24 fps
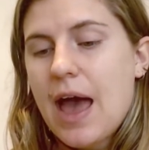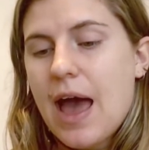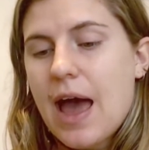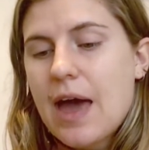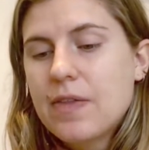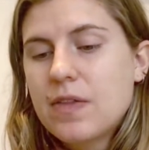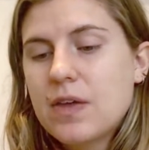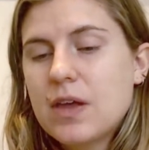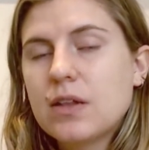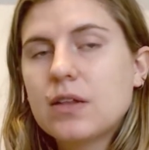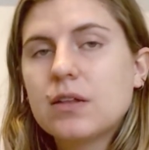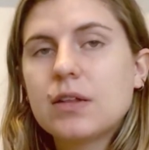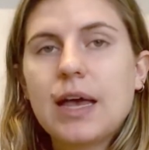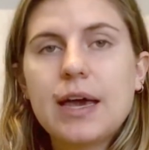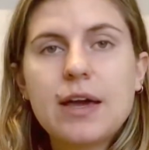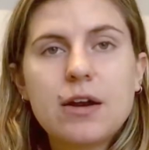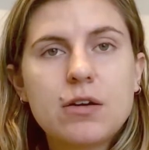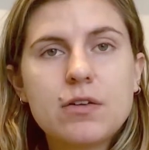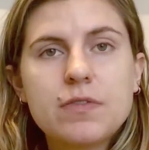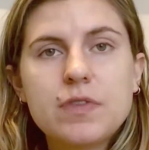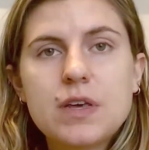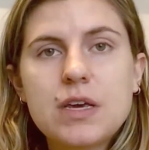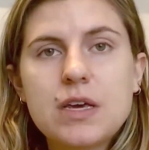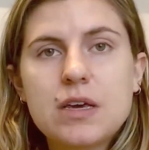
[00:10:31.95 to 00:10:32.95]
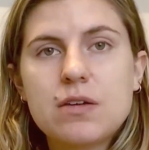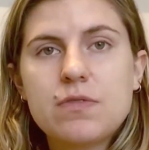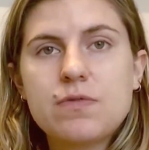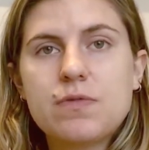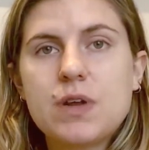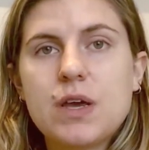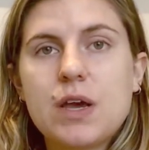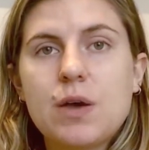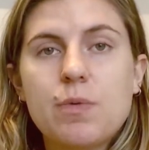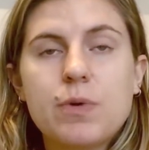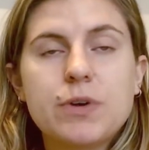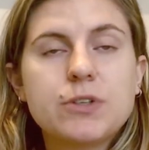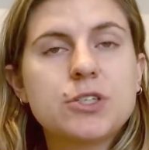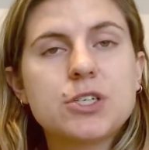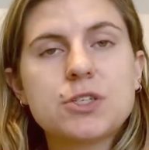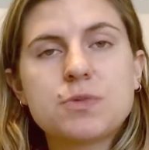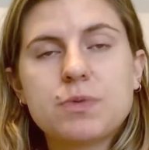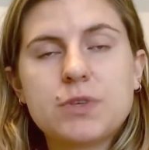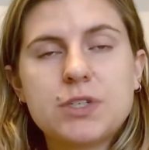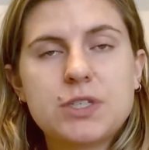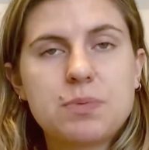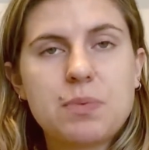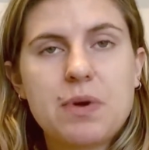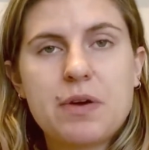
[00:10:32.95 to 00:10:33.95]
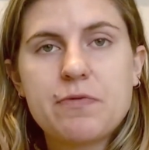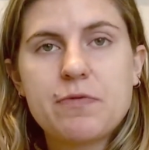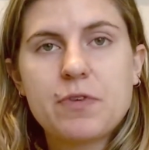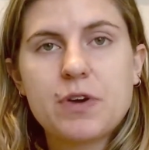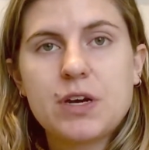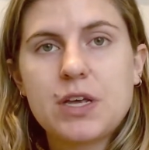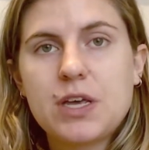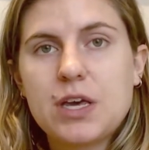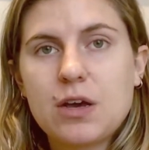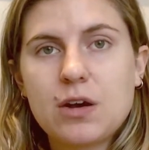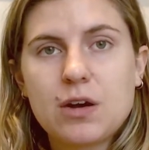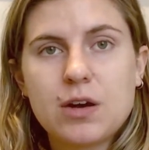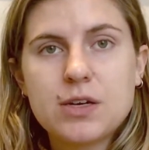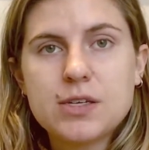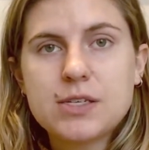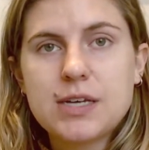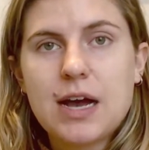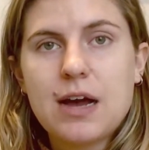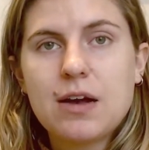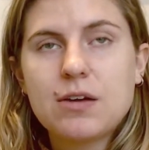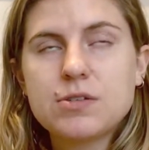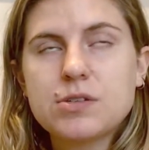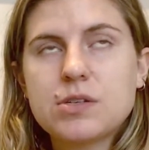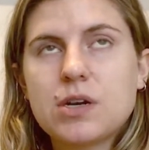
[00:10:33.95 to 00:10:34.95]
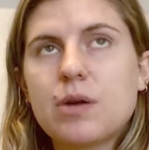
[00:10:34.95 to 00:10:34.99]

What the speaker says: And then later in the evening, we just went to my friend Kira's house,